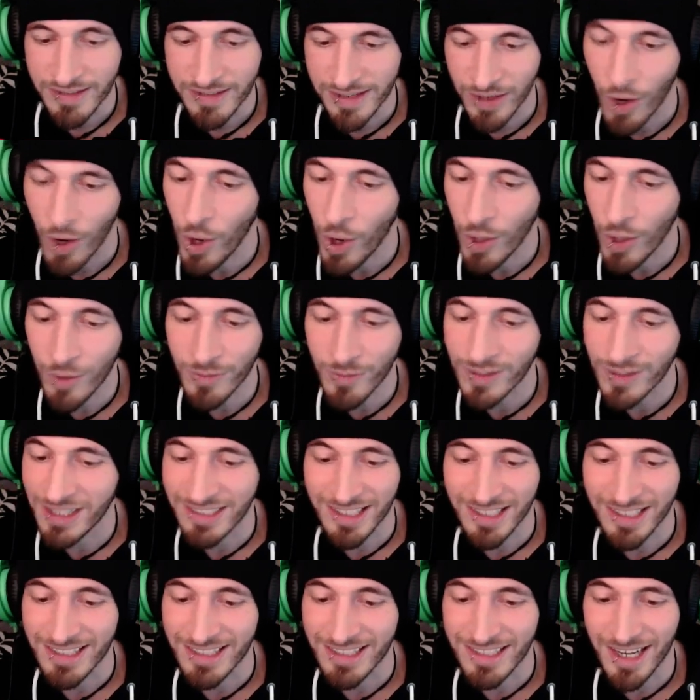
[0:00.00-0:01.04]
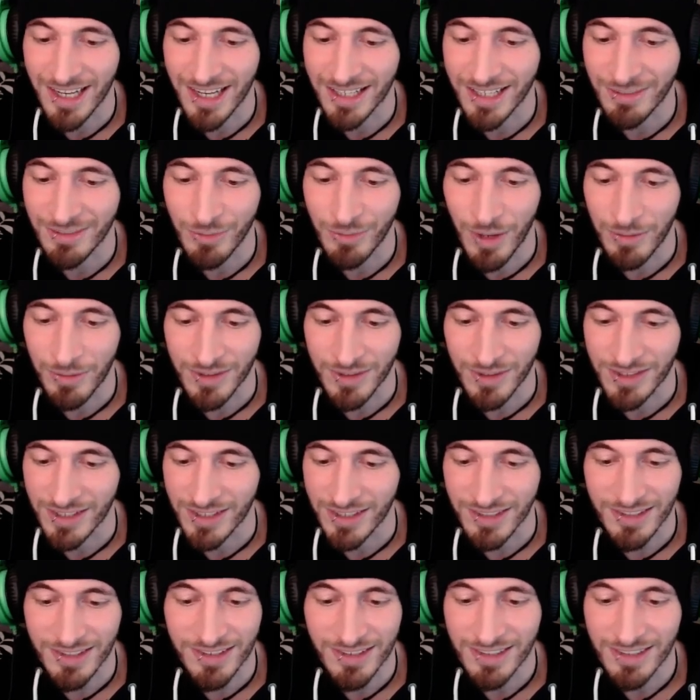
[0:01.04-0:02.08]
all of these inside references.